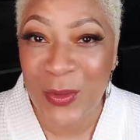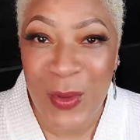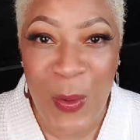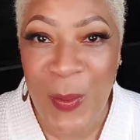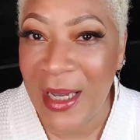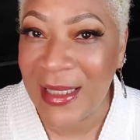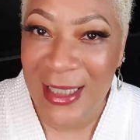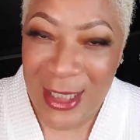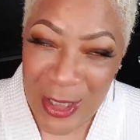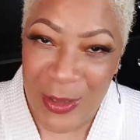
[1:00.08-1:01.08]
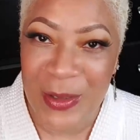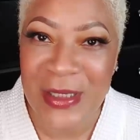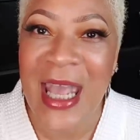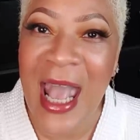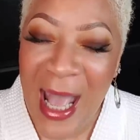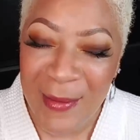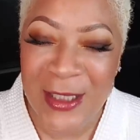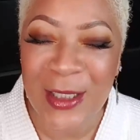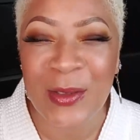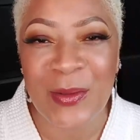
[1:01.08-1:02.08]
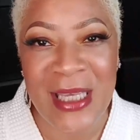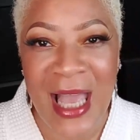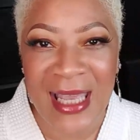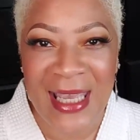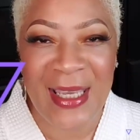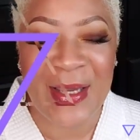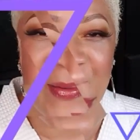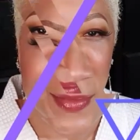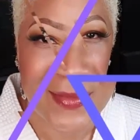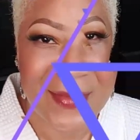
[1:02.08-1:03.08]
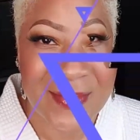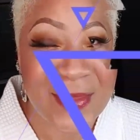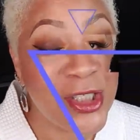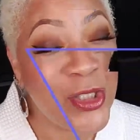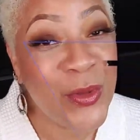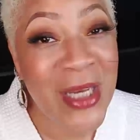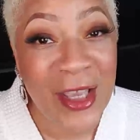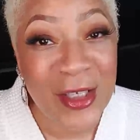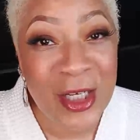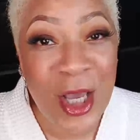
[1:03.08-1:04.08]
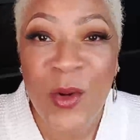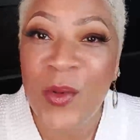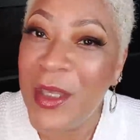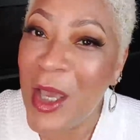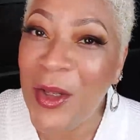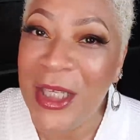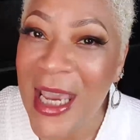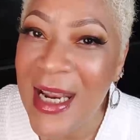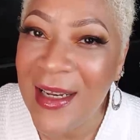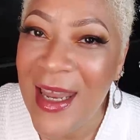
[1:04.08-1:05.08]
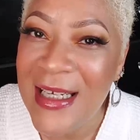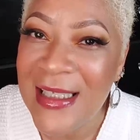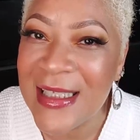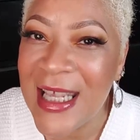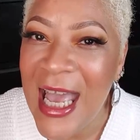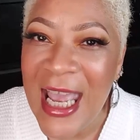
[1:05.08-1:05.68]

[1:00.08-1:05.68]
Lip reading: roll back the years. Absolutely, I am. So now you know the only kind of license I